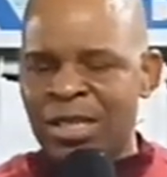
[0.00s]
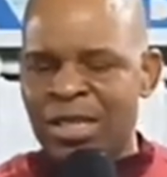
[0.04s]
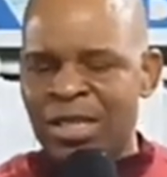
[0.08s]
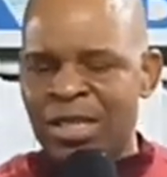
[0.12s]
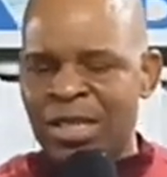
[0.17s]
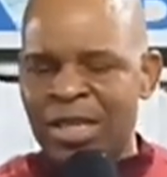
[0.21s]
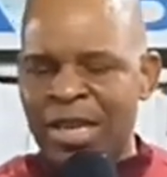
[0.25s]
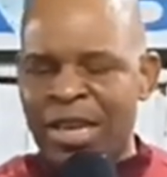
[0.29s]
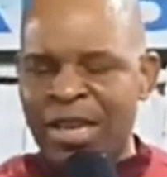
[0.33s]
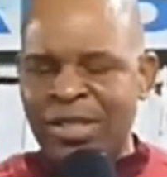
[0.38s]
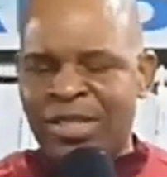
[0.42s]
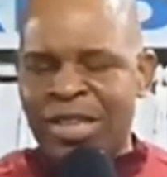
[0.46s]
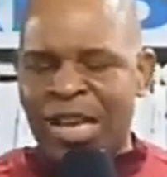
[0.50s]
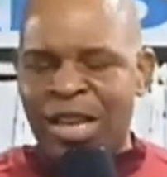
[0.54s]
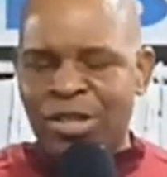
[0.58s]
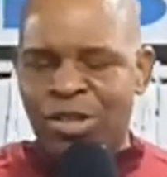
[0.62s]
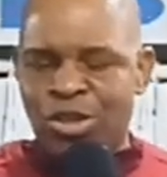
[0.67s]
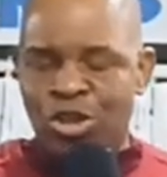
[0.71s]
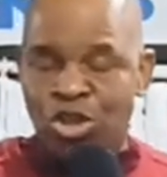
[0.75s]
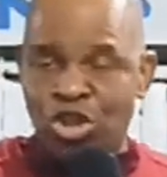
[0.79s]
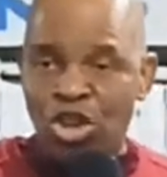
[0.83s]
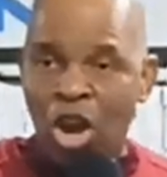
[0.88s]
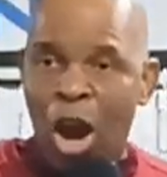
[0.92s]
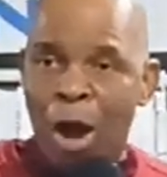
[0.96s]
It says,
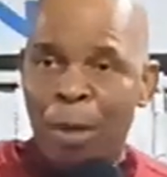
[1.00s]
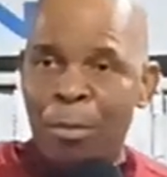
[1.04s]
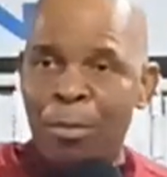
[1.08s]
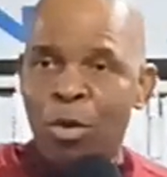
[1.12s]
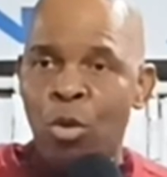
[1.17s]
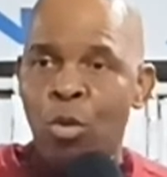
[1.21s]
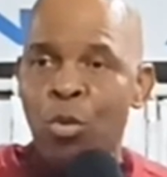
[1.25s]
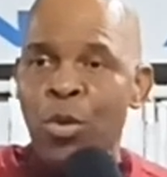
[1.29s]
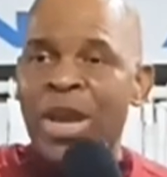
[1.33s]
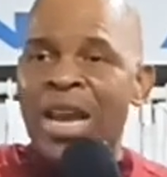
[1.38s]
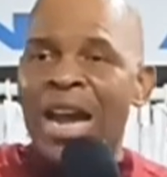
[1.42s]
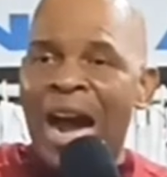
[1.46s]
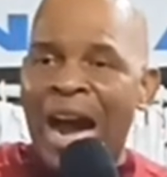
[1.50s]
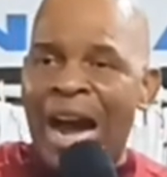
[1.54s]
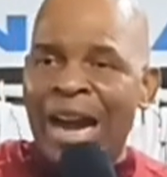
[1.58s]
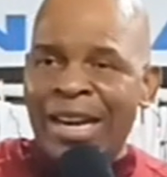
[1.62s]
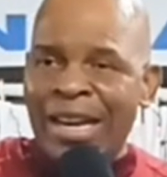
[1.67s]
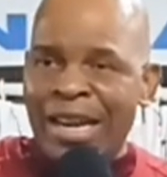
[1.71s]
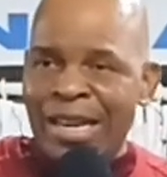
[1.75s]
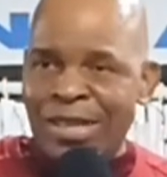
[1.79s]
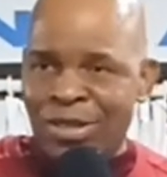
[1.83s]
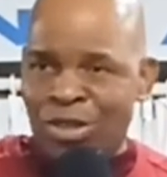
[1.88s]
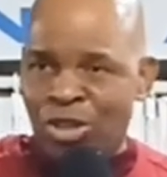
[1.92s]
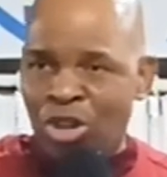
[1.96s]
Son, we are
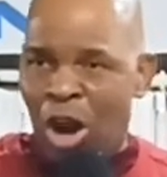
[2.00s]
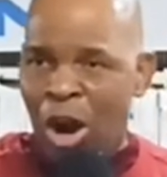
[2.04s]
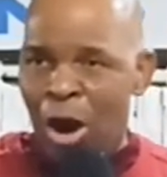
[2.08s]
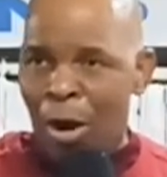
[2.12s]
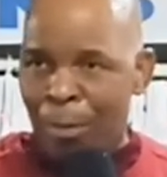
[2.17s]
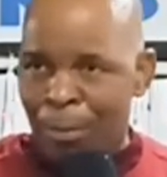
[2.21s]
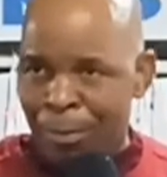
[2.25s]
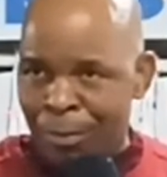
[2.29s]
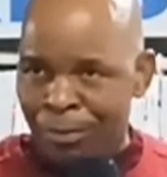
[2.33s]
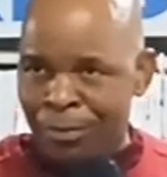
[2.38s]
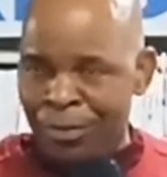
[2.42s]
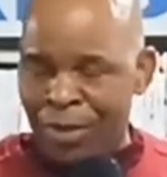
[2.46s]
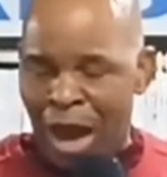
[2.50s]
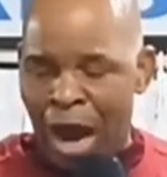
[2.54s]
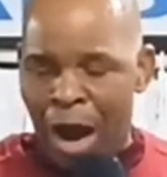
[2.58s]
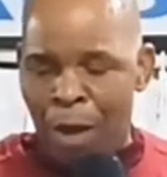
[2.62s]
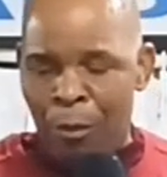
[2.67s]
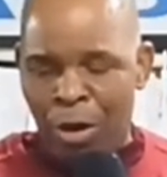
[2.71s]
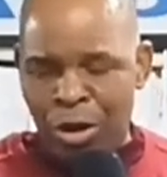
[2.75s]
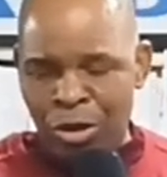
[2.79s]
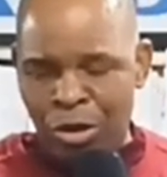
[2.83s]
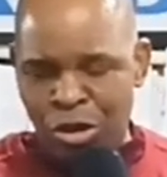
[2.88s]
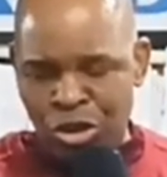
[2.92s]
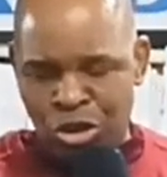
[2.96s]
the Son. I
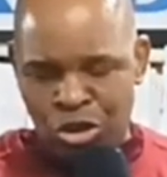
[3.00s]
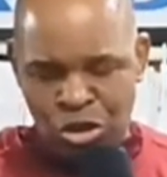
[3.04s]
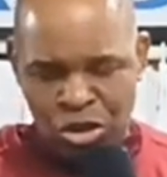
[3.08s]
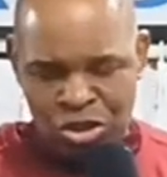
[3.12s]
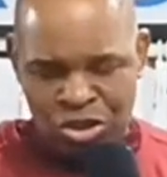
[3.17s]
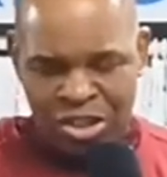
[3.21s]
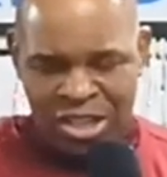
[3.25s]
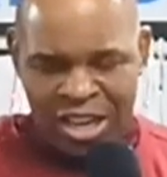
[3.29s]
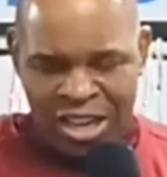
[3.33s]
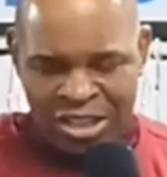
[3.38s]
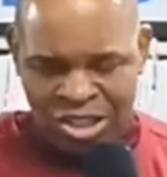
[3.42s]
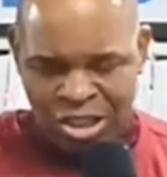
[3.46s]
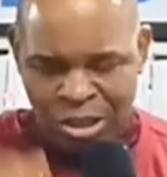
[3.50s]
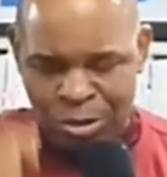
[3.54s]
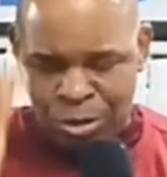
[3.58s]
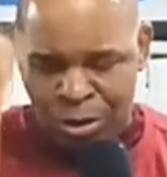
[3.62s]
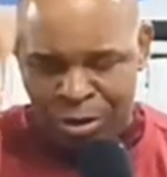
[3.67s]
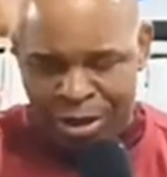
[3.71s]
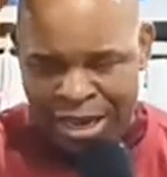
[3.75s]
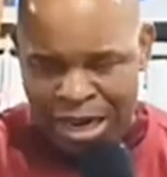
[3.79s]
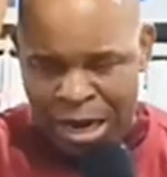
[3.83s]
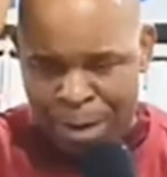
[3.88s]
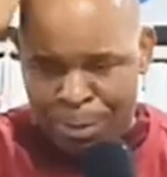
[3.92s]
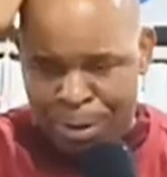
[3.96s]
want us to see that scripture
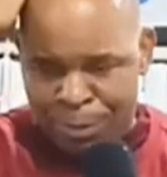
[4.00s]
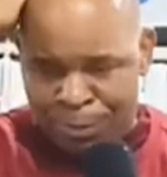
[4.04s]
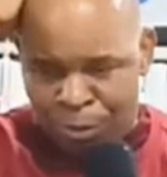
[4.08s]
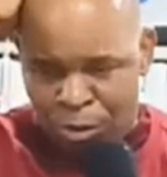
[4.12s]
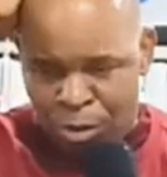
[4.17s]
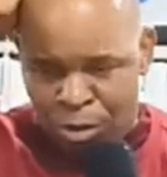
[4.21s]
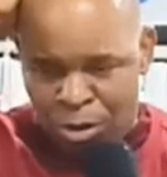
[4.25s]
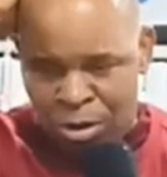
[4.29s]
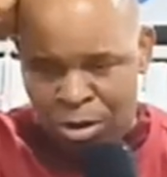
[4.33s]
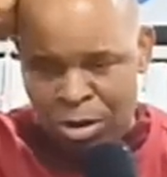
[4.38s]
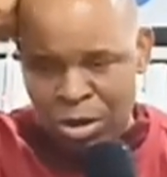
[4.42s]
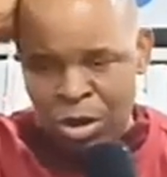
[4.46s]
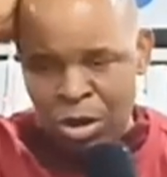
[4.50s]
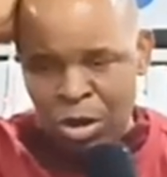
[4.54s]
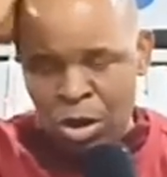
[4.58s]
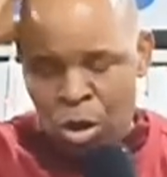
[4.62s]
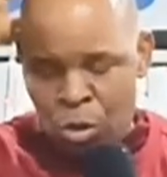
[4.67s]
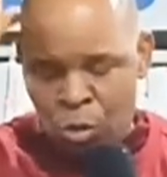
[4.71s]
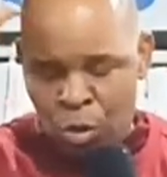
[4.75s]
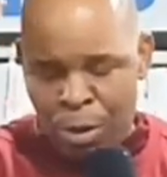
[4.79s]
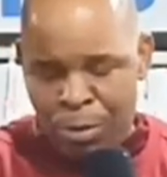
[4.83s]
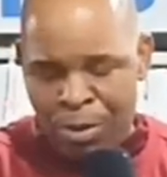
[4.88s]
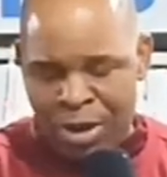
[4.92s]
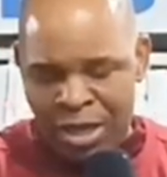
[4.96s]
again before
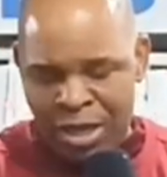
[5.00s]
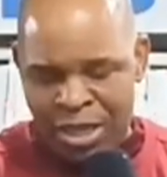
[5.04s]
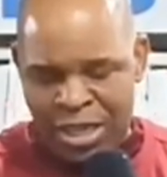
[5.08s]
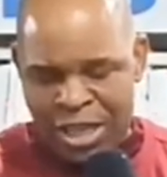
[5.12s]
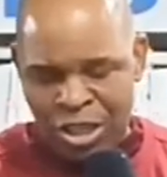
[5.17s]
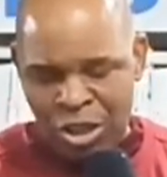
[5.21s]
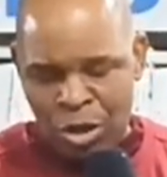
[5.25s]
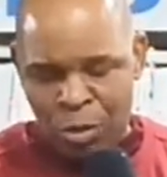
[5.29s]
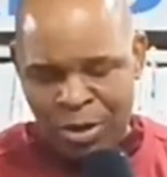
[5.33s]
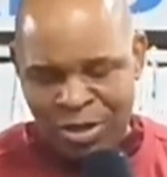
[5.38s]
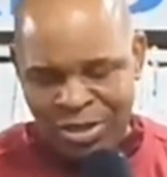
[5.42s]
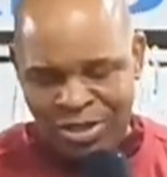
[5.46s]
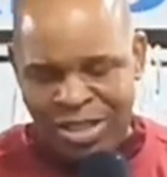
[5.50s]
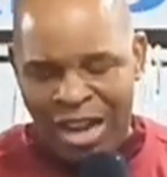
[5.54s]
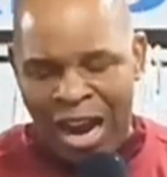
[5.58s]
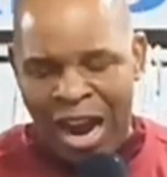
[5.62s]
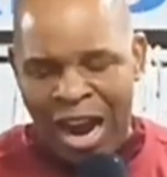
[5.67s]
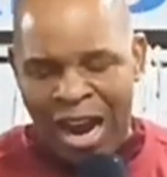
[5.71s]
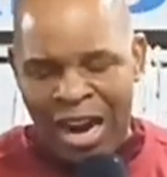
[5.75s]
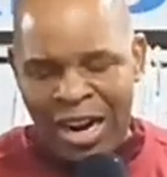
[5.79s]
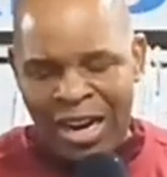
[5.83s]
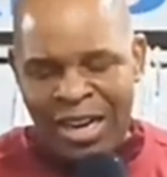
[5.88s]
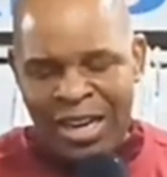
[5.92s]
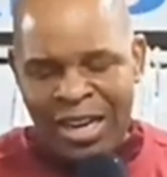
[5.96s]
we, you know, we
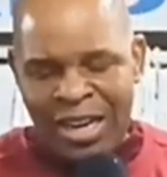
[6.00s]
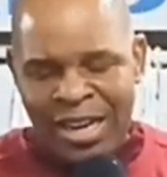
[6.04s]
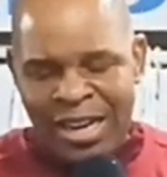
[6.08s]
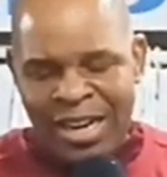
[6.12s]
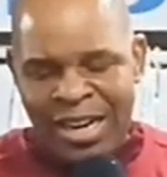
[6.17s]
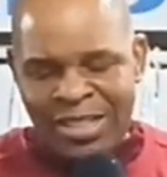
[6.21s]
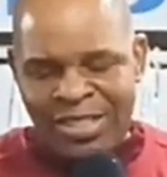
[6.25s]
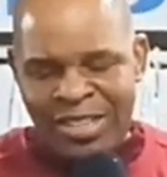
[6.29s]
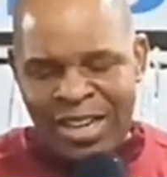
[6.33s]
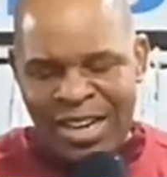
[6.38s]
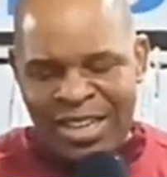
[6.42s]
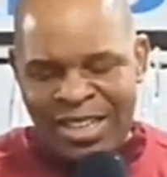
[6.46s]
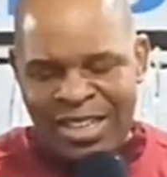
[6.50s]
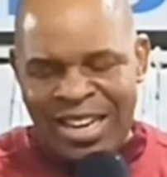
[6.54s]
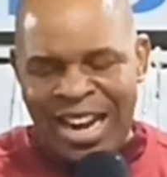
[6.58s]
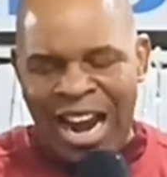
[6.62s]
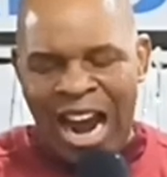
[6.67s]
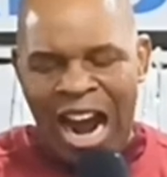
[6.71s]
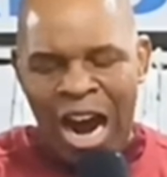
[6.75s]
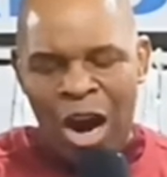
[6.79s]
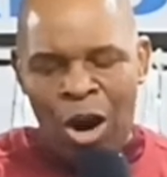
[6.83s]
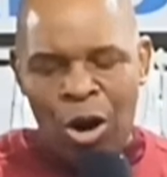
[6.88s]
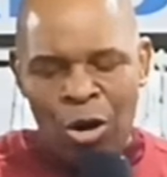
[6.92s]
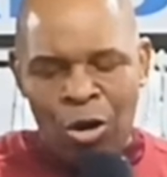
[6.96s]
start. It said,
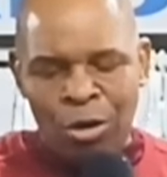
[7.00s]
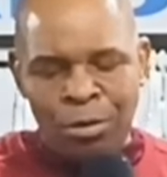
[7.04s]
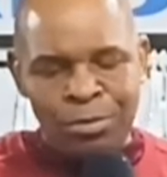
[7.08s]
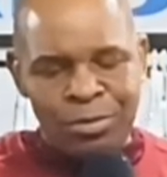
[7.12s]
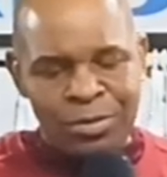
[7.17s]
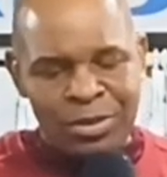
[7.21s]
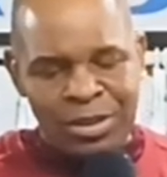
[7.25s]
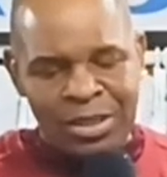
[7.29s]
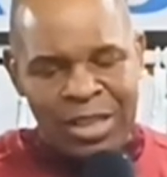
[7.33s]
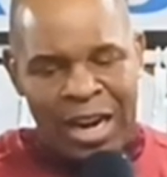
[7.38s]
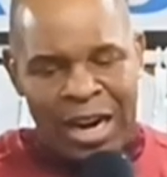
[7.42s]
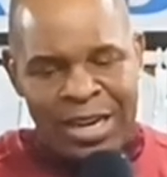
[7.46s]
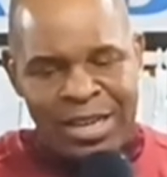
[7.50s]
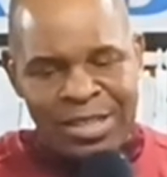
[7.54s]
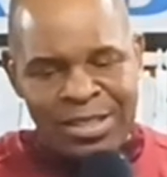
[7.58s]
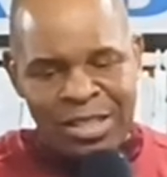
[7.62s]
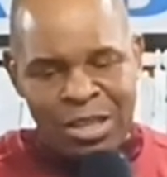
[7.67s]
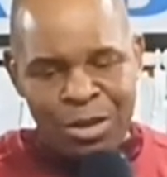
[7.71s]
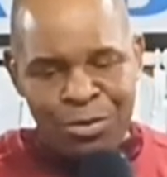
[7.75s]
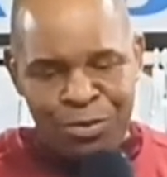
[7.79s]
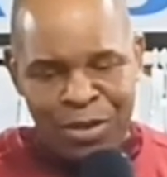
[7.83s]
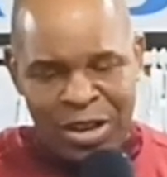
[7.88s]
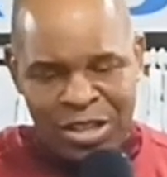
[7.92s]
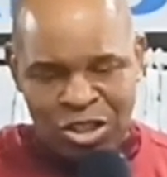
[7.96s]
Now, that is
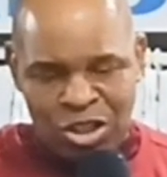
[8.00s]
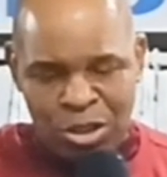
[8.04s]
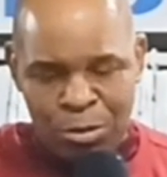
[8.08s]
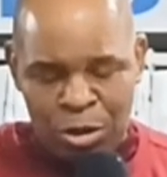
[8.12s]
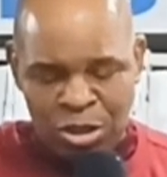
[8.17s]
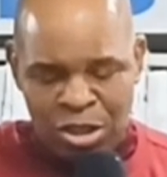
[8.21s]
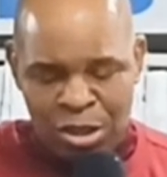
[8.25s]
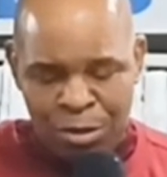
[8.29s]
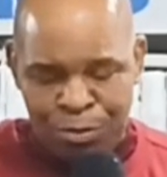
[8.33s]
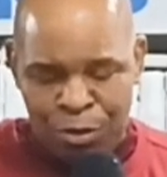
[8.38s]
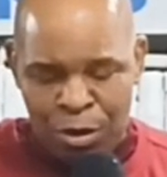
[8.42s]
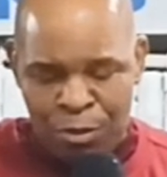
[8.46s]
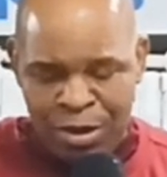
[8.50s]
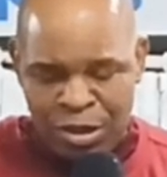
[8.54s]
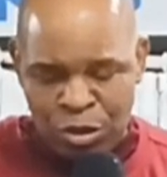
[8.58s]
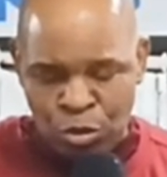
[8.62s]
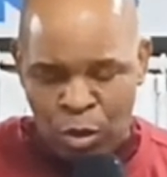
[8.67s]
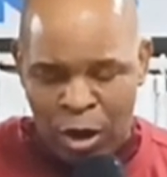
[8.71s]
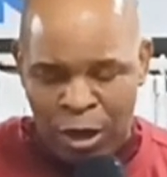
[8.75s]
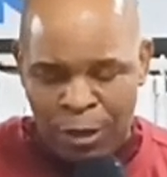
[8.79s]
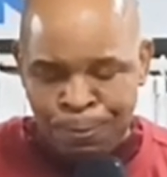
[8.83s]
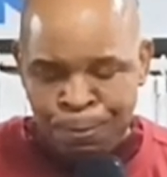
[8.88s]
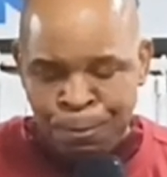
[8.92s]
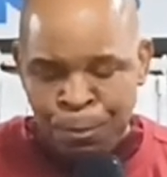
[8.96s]
in verse 24, verse
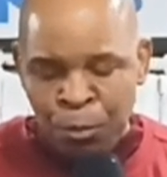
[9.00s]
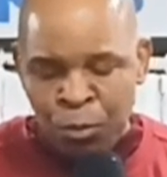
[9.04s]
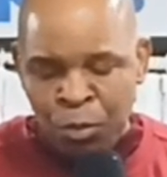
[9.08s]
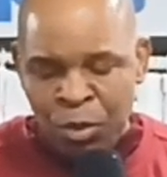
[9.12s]
1.